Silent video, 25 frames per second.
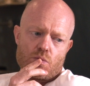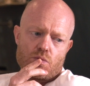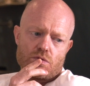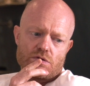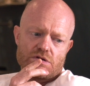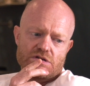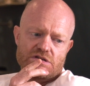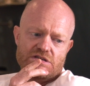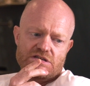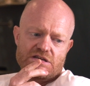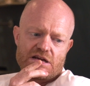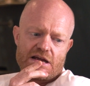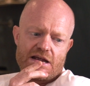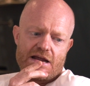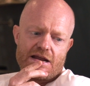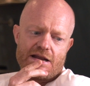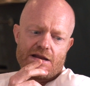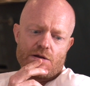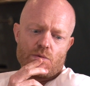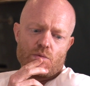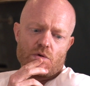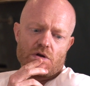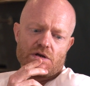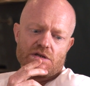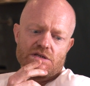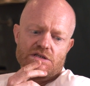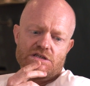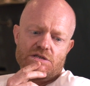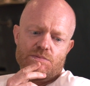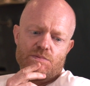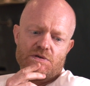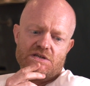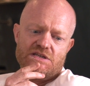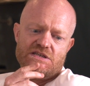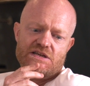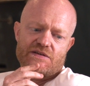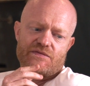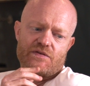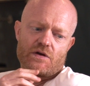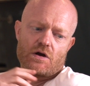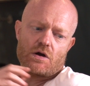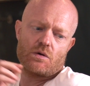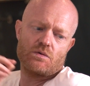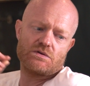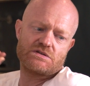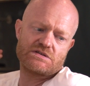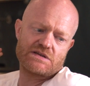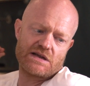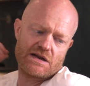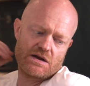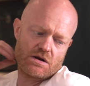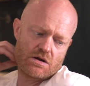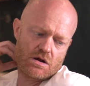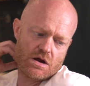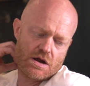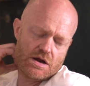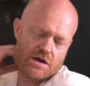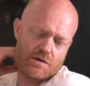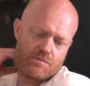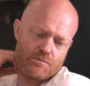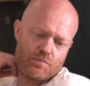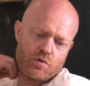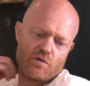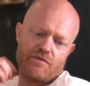wouldn't say anyone specific. I would say like